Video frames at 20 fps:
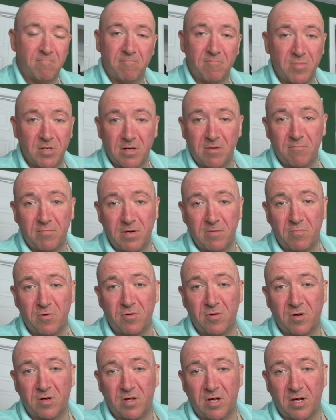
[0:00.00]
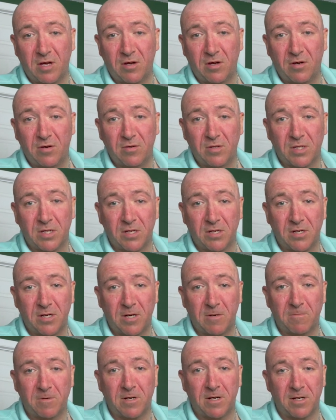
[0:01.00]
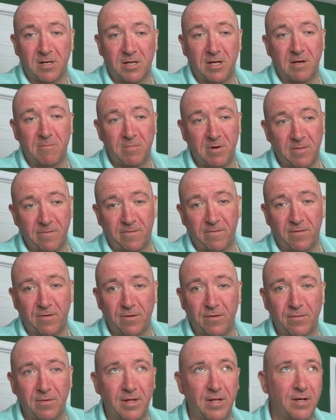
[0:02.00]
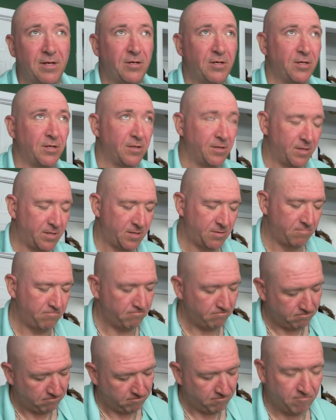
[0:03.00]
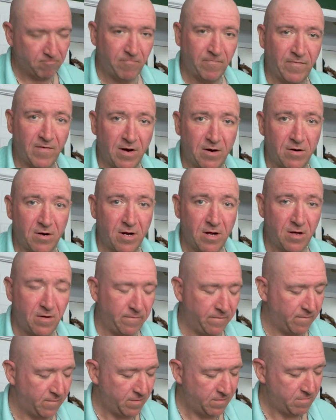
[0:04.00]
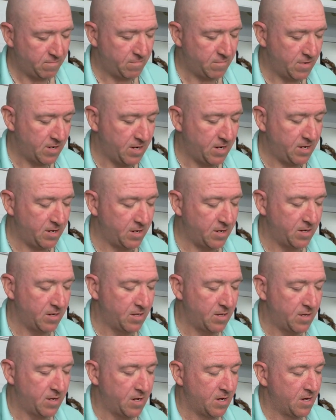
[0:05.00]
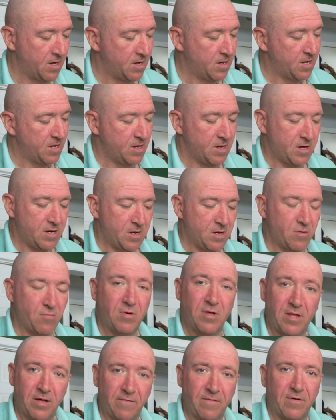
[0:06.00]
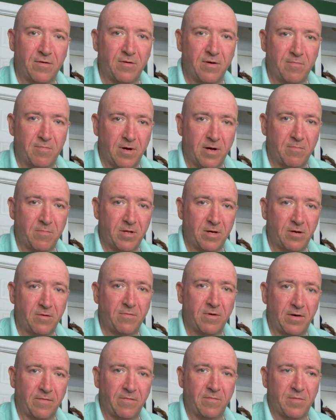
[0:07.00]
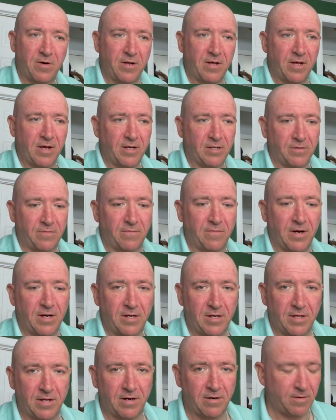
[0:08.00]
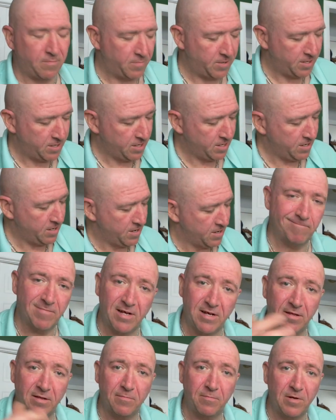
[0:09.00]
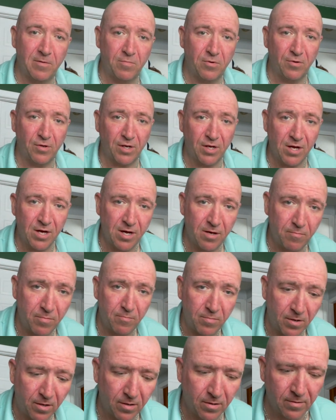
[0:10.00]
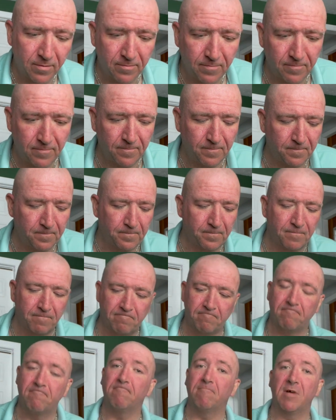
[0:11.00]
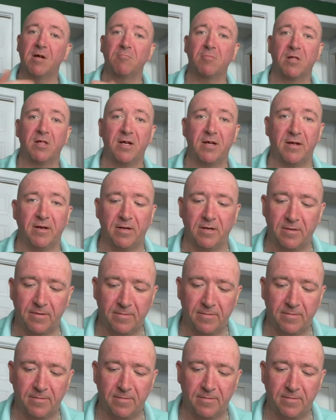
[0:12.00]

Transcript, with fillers: Some people look like Goose on Top Gun, keeping up foreign relations. Fair enough. Hey, we live in a republic where everybody has a right to their opinion. Other people look happy. I'm glad.